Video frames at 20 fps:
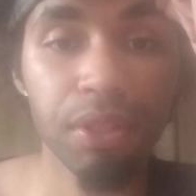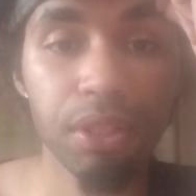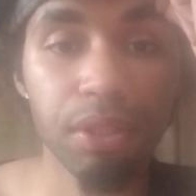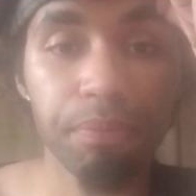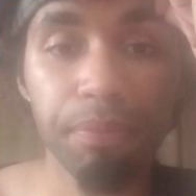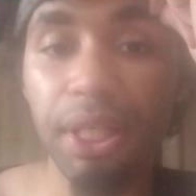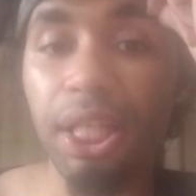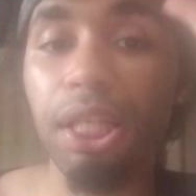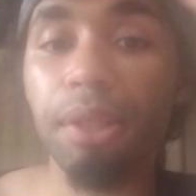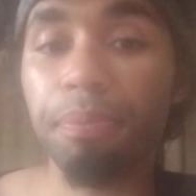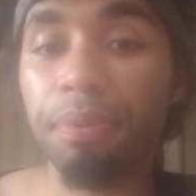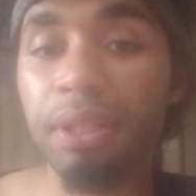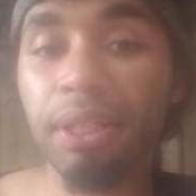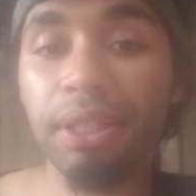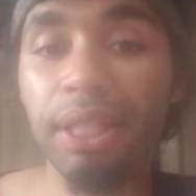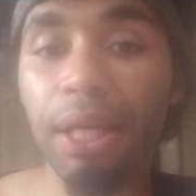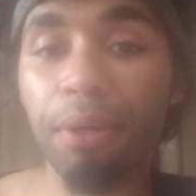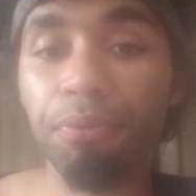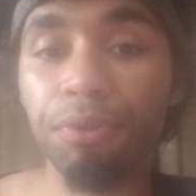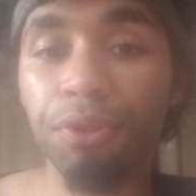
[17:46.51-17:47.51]
Then maybe
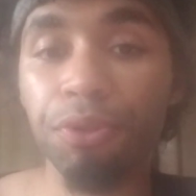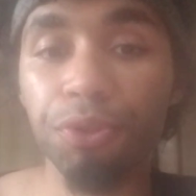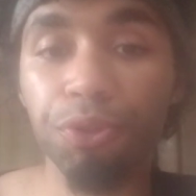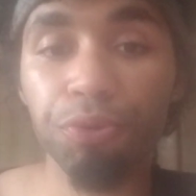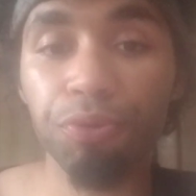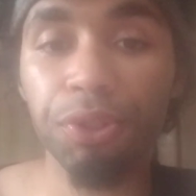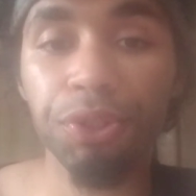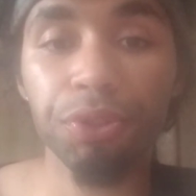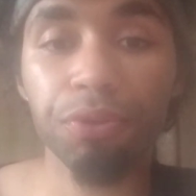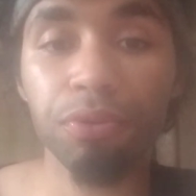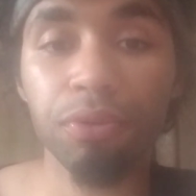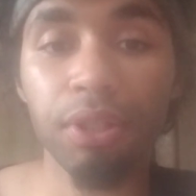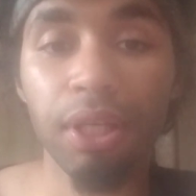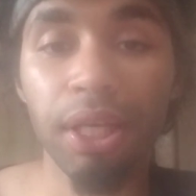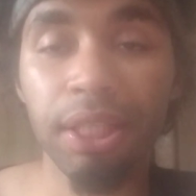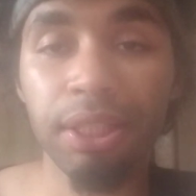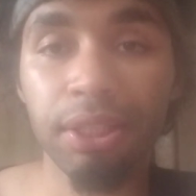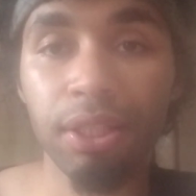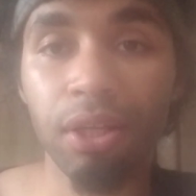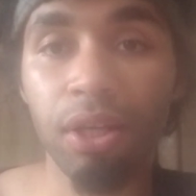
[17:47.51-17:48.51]
they would have treated you
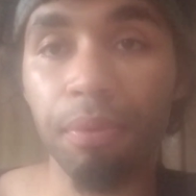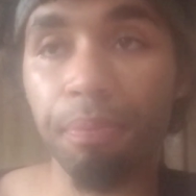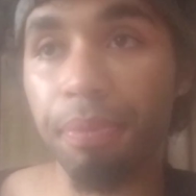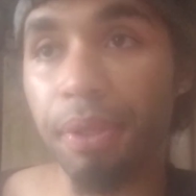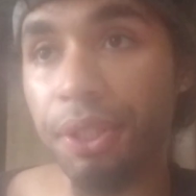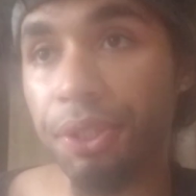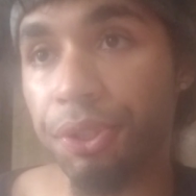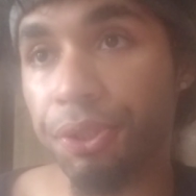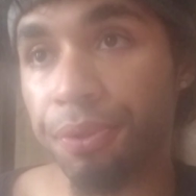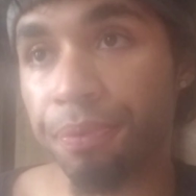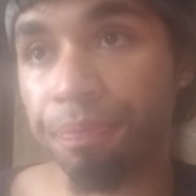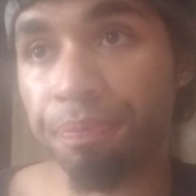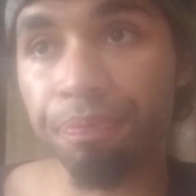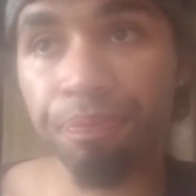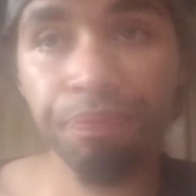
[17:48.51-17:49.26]
guys a lot better.